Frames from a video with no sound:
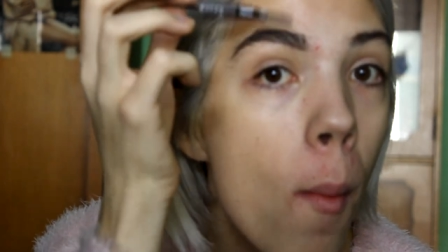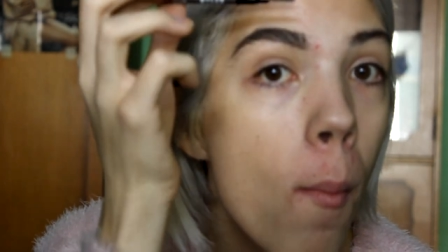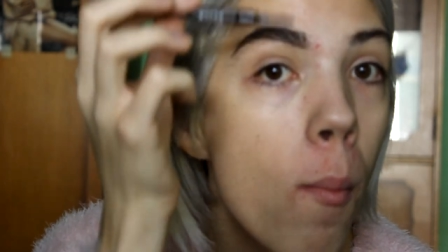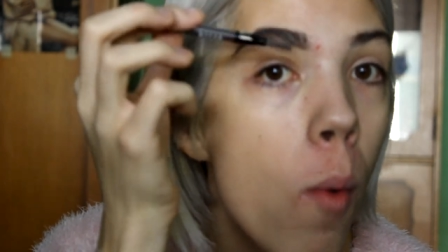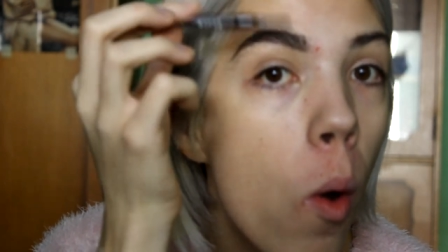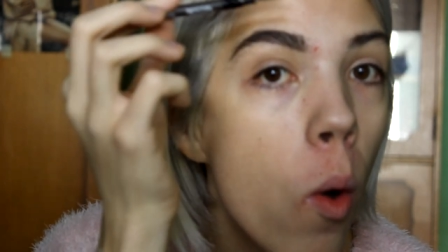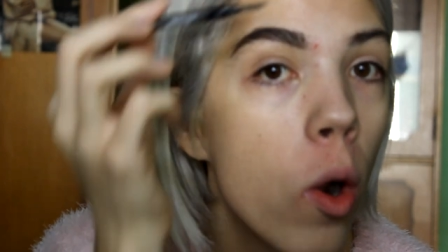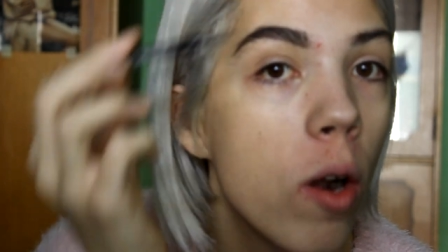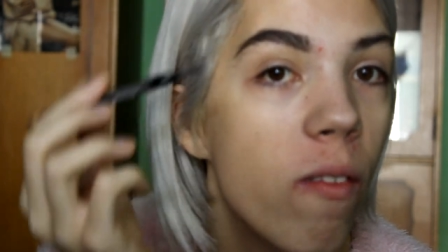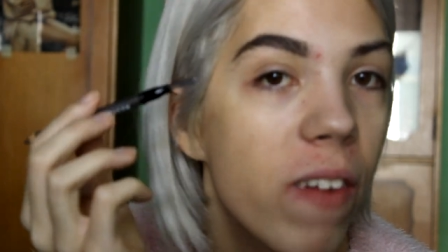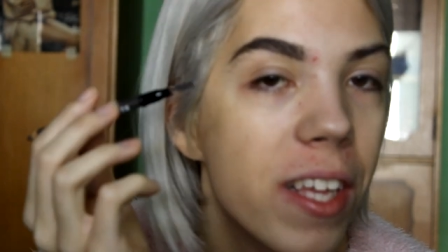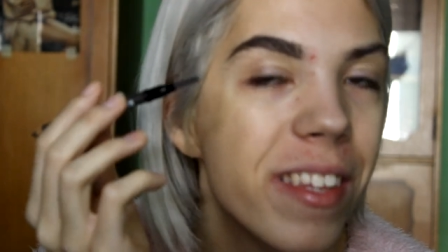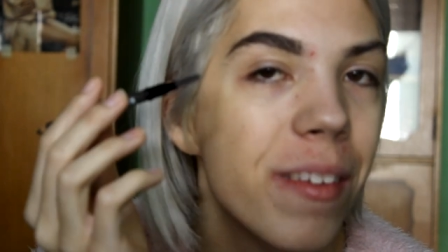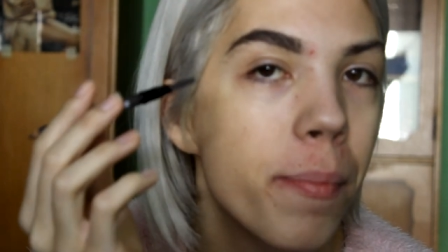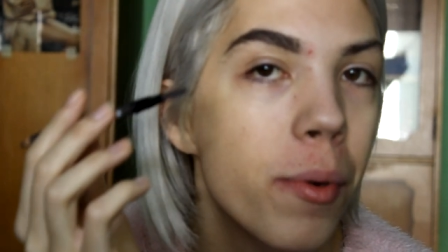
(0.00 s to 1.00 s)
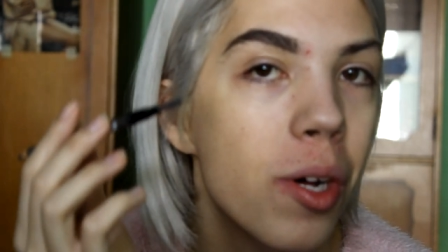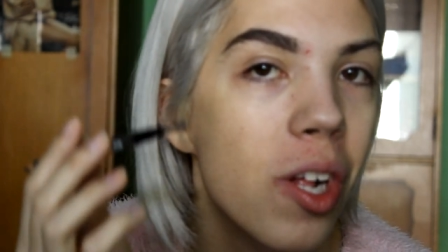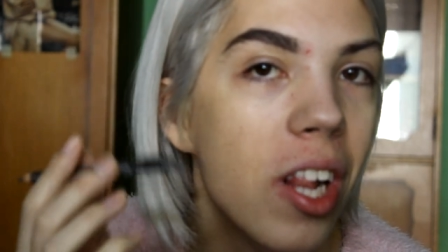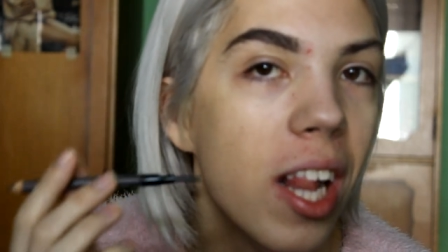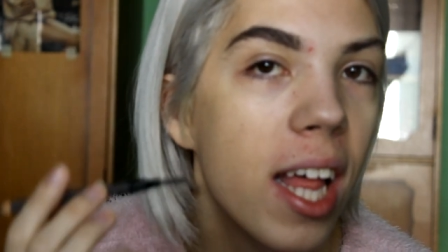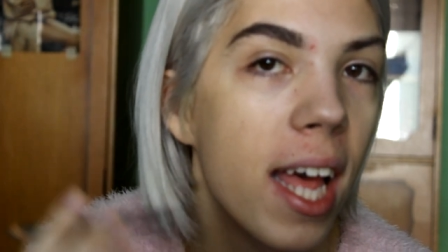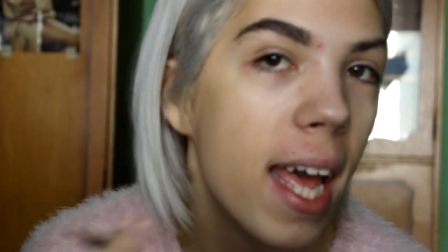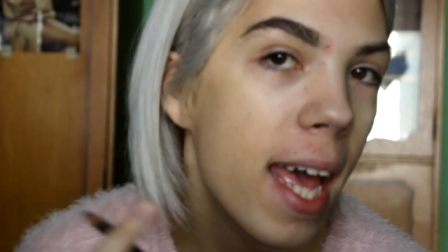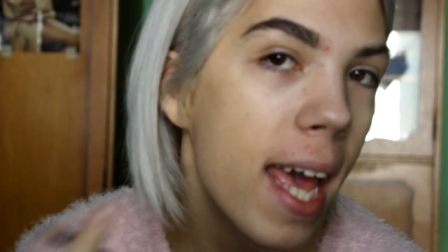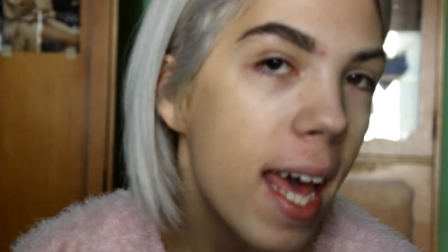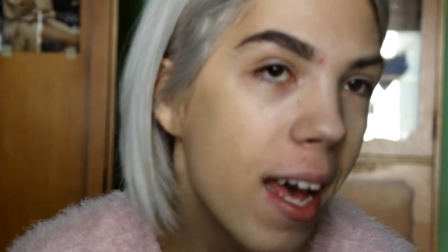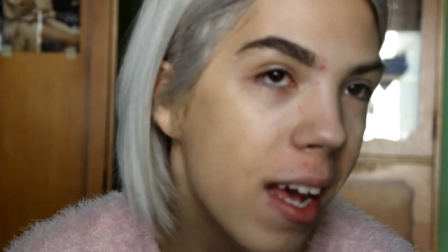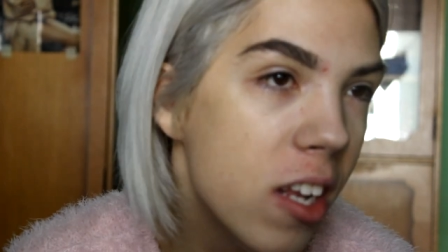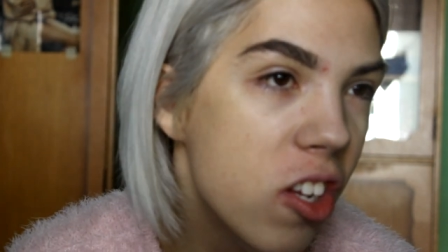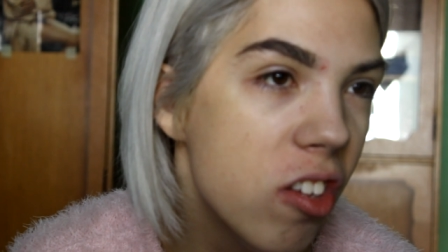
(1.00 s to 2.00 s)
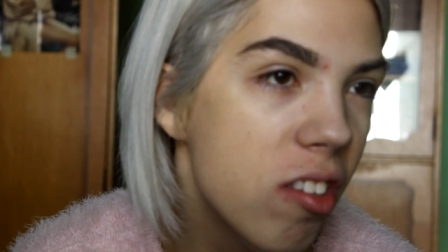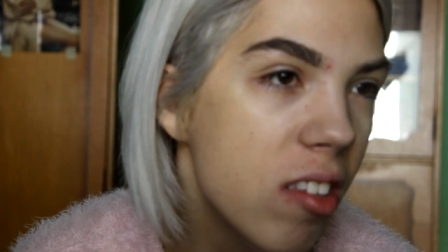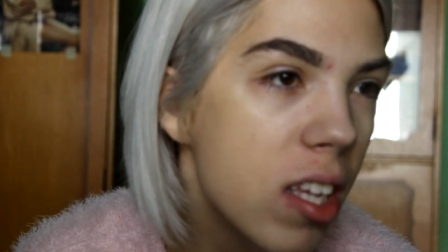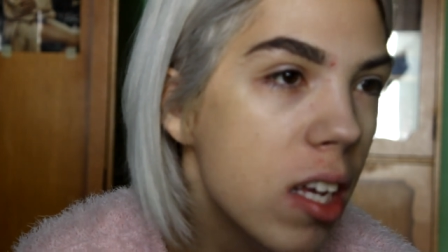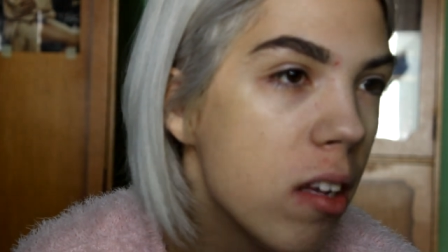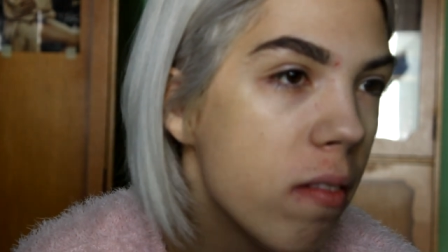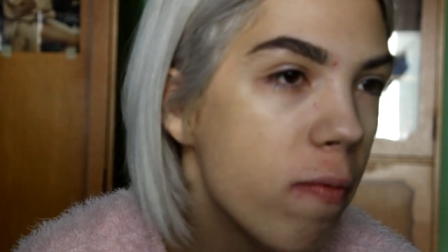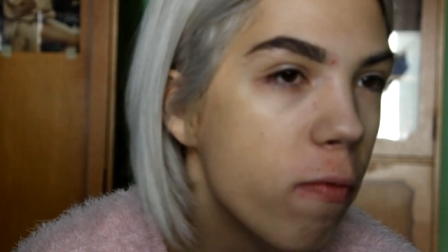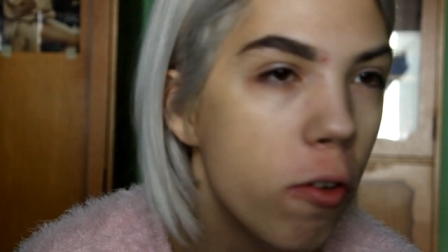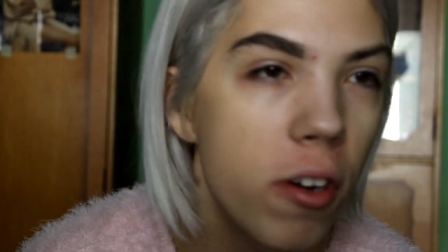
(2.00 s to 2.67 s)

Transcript: more visible and just to,